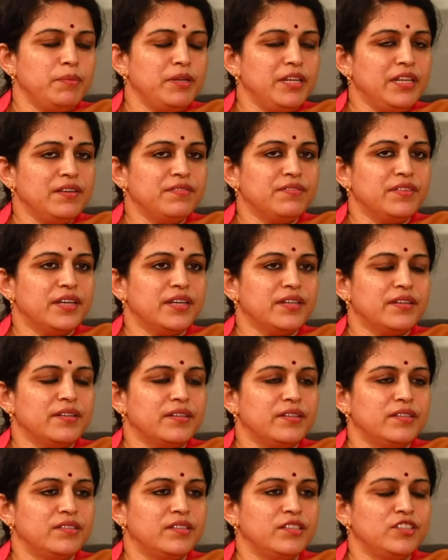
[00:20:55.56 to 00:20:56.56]
believe that
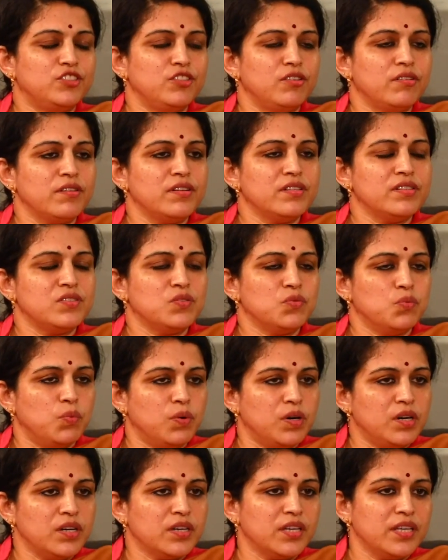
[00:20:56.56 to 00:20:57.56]
the children's
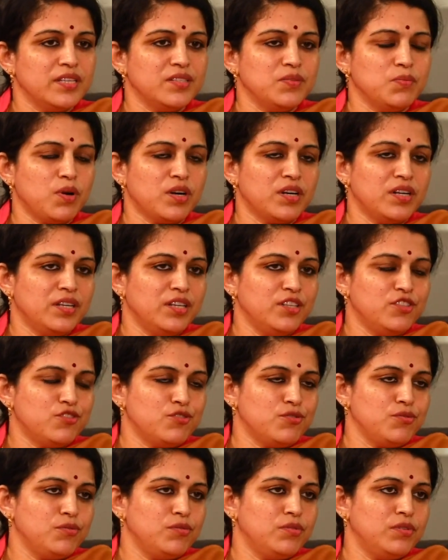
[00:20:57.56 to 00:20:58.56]
work is what needs
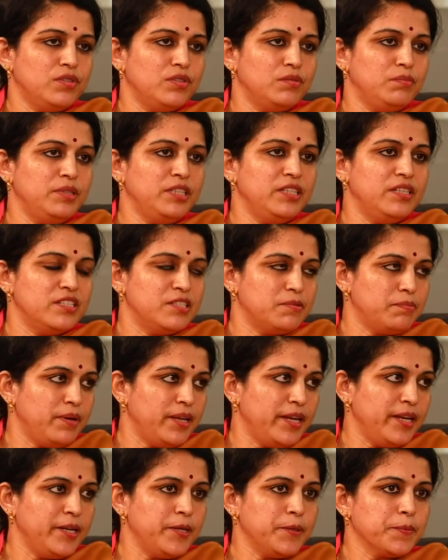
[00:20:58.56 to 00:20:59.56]
to be
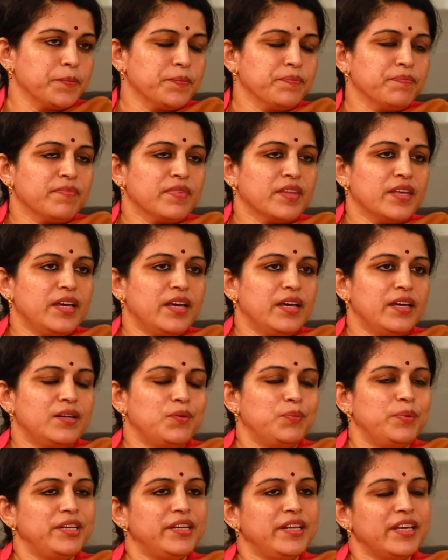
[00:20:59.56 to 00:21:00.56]
displayed,
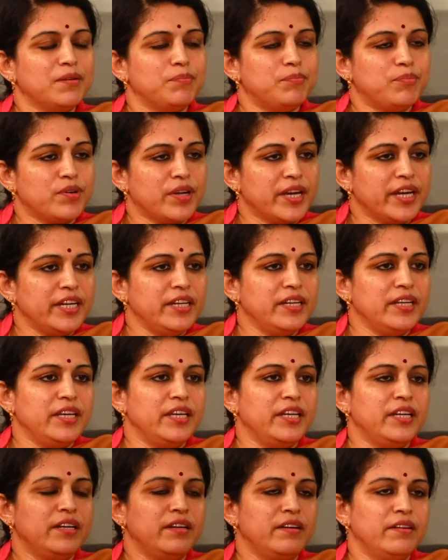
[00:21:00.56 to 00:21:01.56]
and we take pride
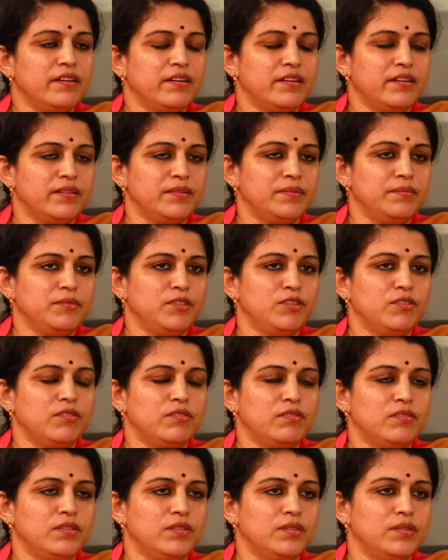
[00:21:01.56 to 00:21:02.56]
in
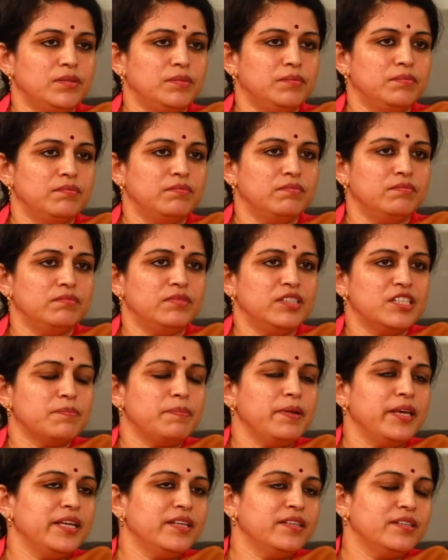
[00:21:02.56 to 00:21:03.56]

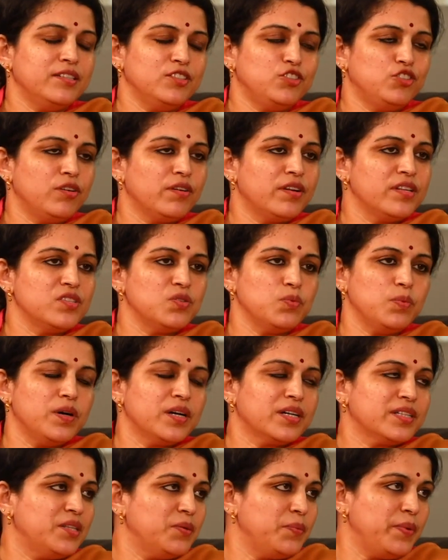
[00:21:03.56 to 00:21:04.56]
displaying children's
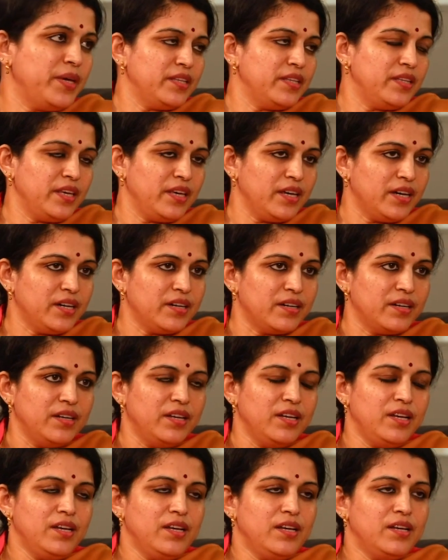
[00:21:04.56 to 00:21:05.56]
work the they are.
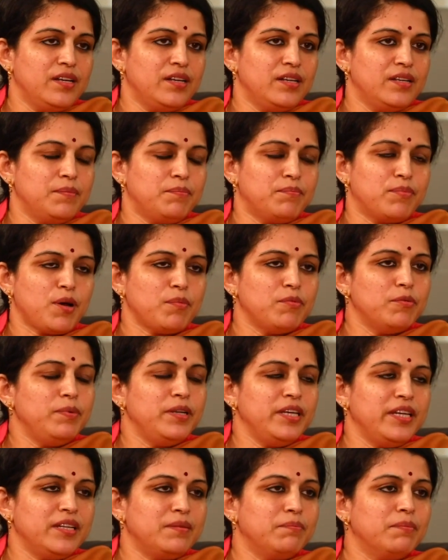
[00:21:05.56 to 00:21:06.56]

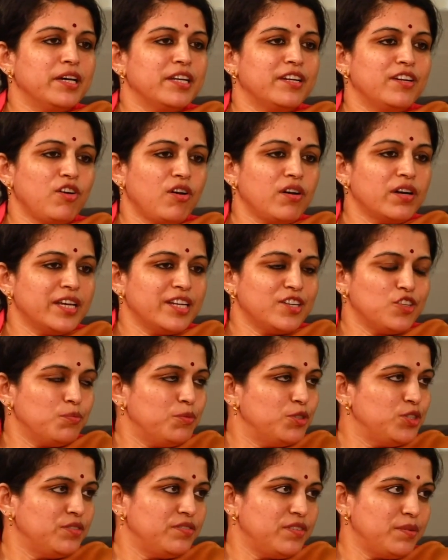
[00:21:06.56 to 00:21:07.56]
Probably it might not get too
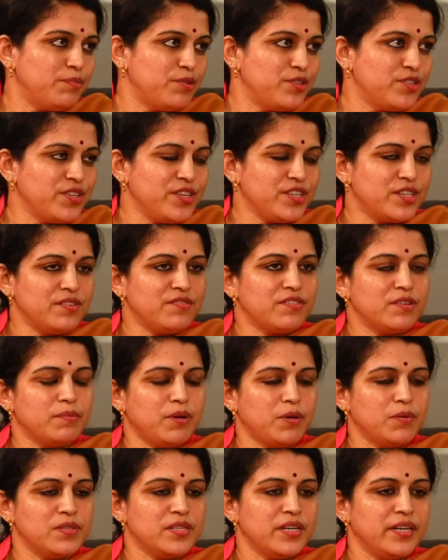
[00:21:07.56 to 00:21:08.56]
much of appreciation from
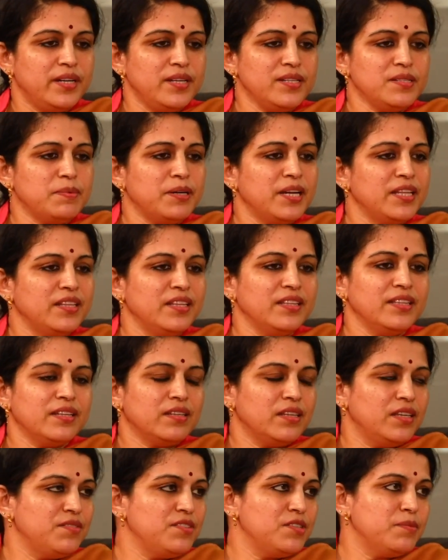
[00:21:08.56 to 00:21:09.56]
outsiders, but I think
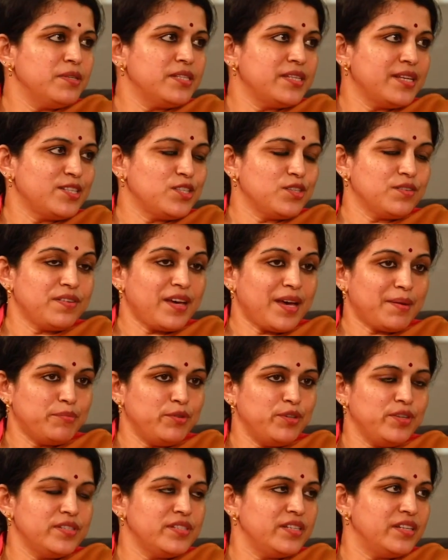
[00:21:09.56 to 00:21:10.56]
that gives them a sense of
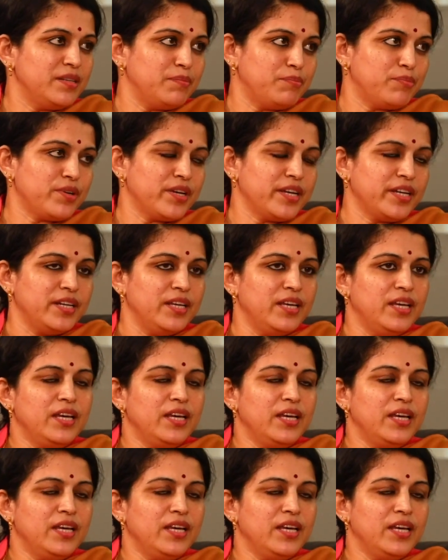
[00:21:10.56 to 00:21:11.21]
happiness and a pride,